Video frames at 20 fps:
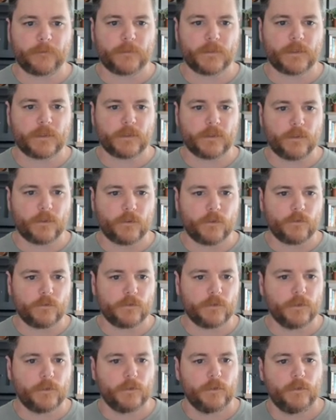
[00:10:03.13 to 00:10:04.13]

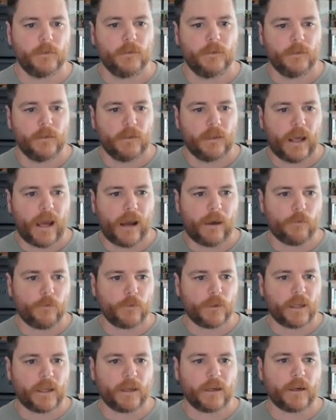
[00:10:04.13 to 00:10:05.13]
so how
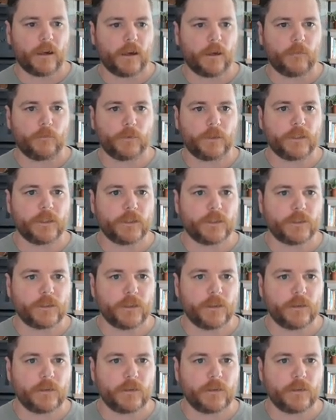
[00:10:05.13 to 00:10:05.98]
will I accomplish